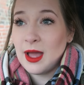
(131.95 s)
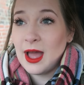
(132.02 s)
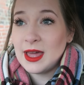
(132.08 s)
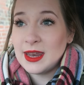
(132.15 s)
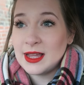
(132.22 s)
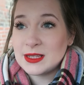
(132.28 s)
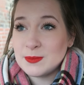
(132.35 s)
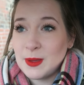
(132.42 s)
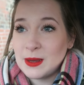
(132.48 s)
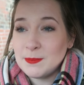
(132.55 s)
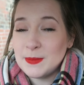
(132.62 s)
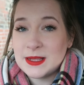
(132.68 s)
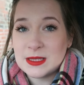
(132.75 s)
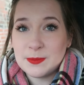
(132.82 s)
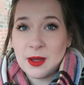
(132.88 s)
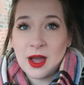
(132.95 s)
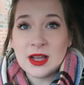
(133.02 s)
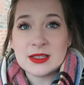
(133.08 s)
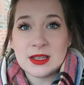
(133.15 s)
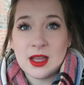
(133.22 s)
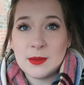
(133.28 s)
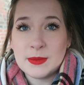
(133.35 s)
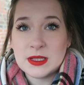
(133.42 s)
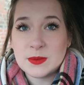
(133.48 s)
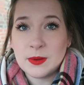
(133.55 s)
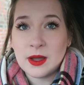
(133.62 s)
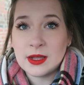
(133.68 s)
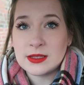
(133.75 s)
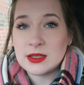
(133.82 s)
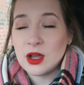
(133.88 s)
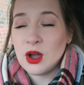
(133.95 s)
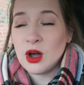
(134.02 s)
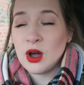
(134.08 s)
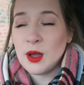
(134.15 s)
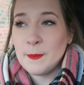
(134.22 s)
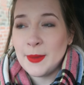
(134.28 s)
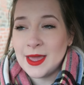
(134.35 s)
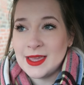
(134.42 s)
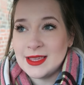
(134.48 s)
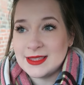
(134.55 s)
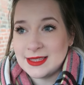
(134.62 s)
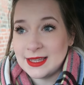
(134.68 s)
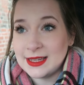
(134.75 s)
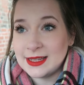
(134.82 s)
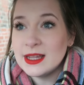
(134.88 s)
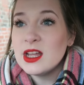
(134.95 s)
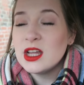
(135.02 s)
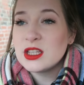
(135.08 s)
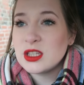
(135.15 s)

Hannah has made mince pies her mince pies are amazing